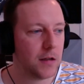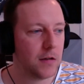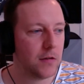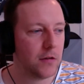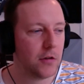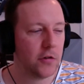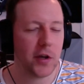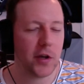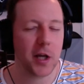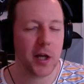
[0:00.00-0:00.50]

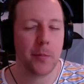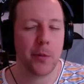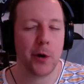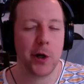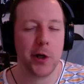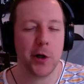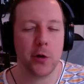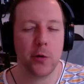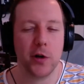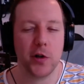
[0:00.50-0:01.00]
second part of
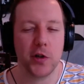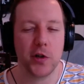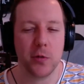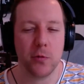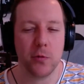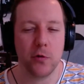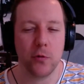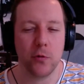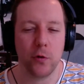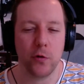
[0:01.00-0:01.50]
your question
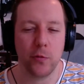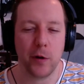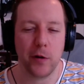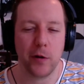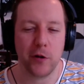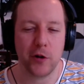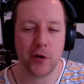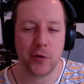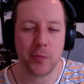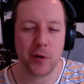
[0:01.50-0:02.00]
was, what was my
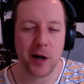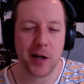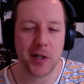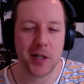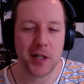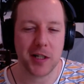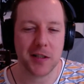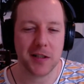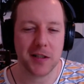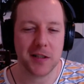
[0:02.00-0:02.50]
first
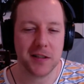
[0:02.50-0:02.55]
project?